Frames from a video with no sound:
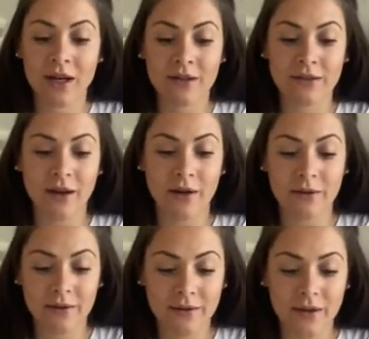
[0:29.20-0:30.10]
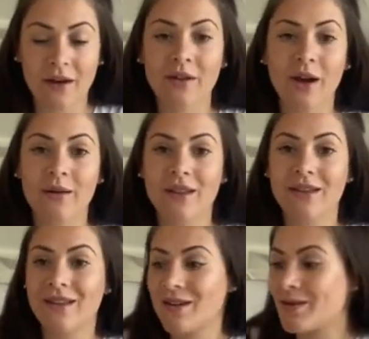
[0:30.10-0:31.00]
So, to have a go at
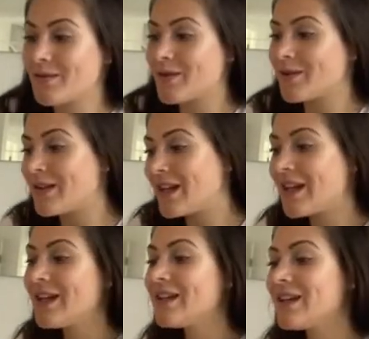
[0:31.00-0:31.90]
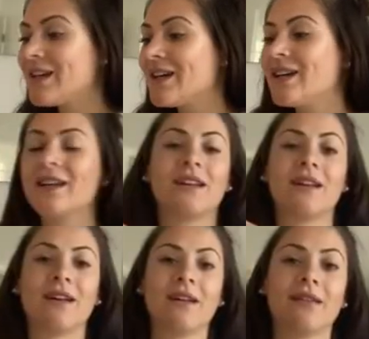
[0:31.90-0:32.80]
this, you will need
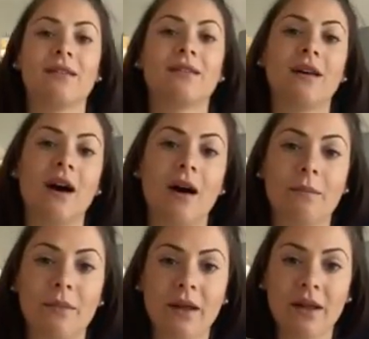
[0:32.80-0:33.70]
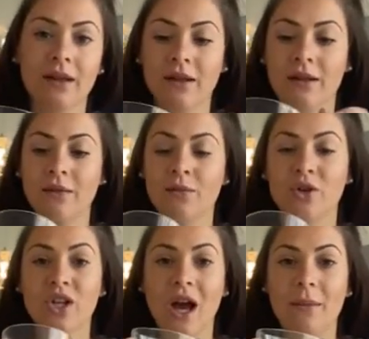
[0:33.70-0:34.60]
some
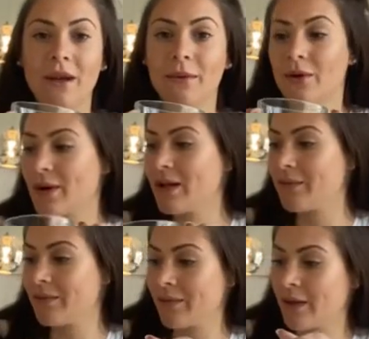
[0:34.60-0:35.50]
washing up liquid,